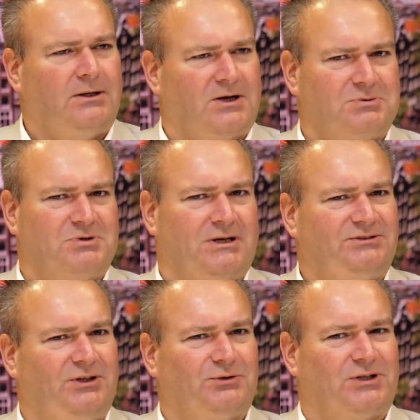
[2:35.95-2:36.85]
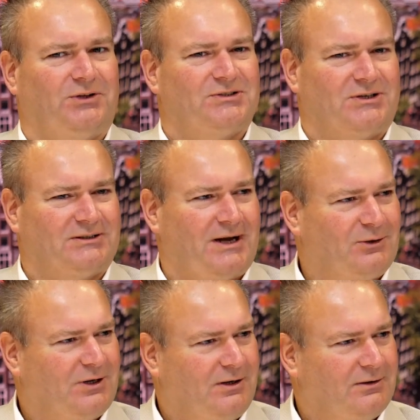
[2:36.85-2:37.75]
Dutch we say stilstand is
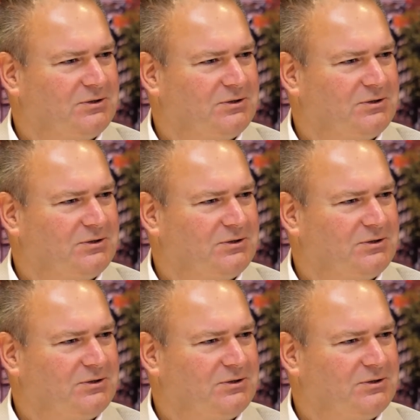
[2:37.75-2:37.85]
achteruitgang.